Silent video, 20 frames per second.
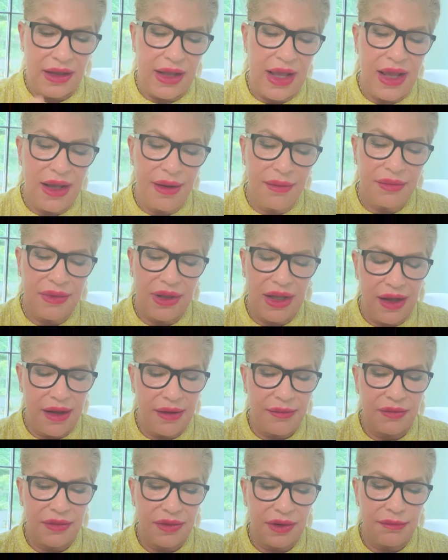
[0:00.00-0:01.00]

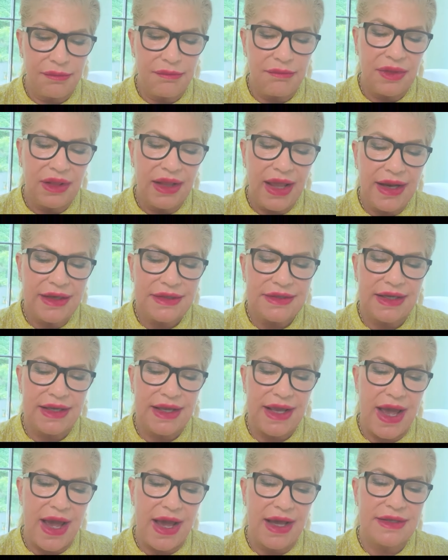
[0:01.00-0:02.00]
um,
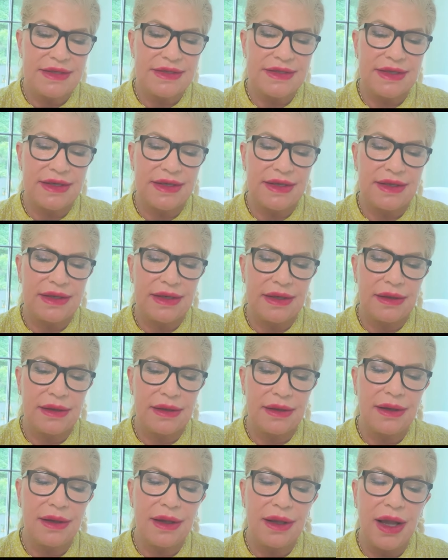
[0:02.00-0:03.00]
lactic acid
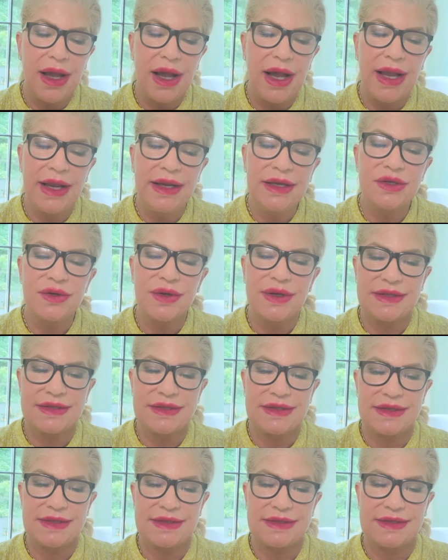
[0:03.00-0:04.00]

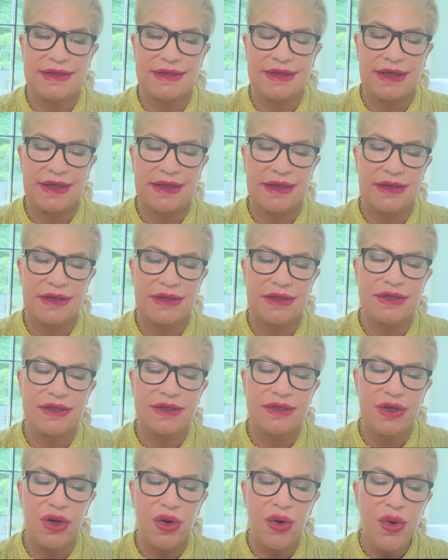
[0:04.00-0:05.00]
hydrates the skin
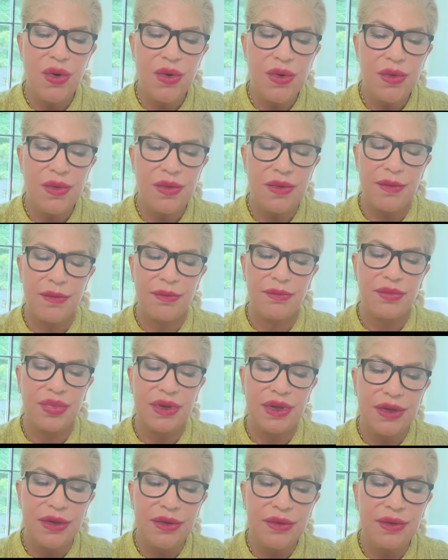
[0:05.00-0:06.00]
so
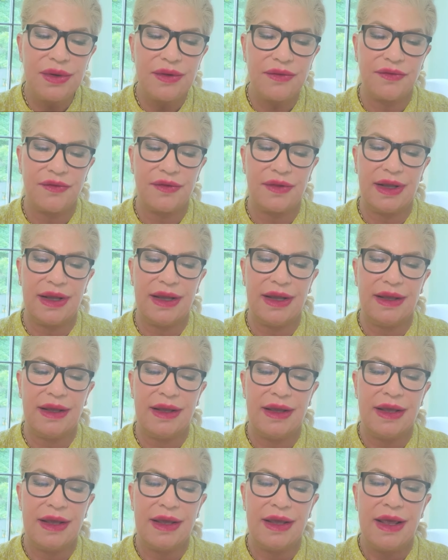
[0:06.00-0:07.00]
beautifully
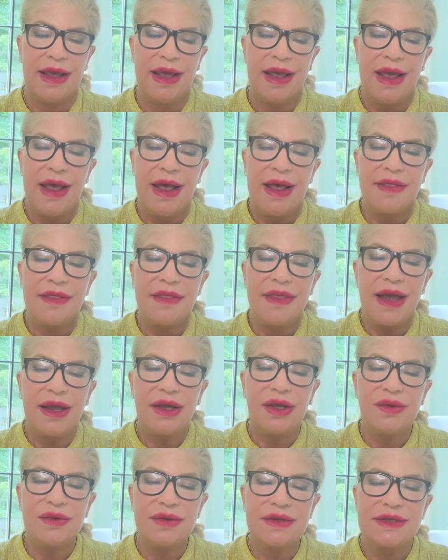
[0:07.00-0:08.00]

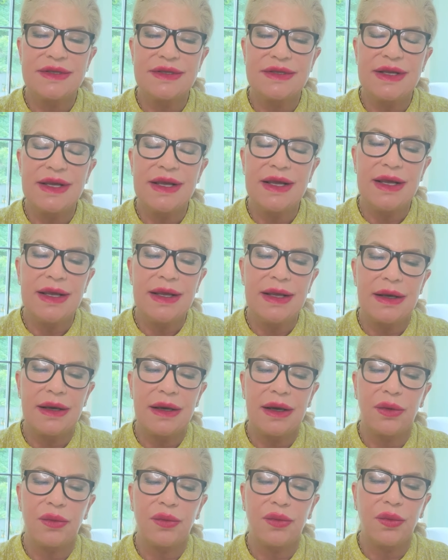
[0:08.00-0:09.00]
that you see
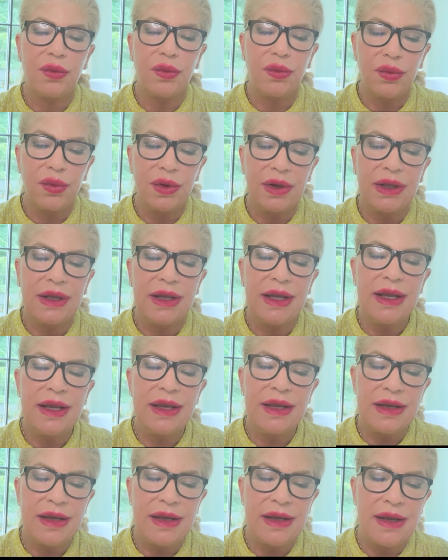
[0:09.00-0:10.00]
a really
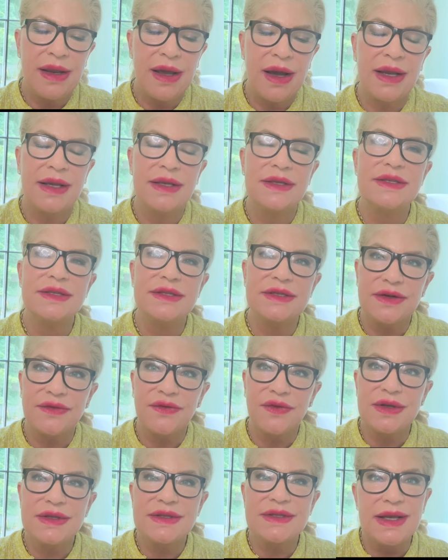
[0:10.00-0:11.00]
nice
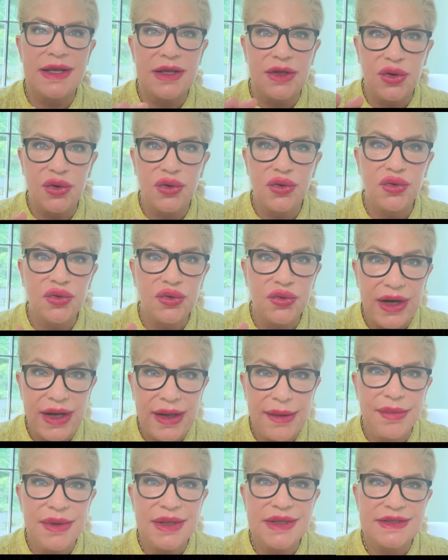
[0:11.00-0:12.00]
difference in your
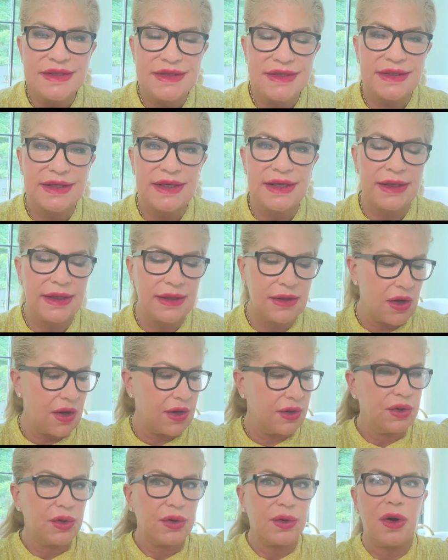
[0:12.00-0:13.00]
crepey skin
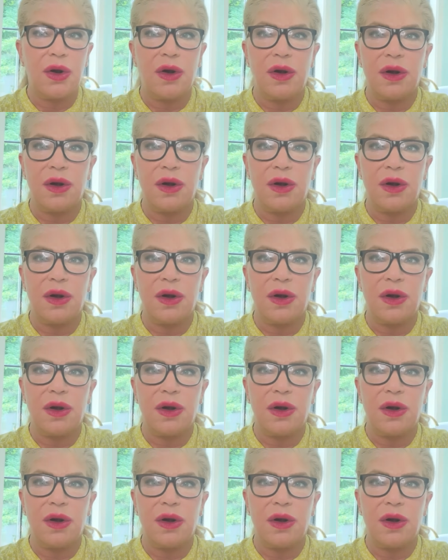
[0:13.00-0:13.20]
on your,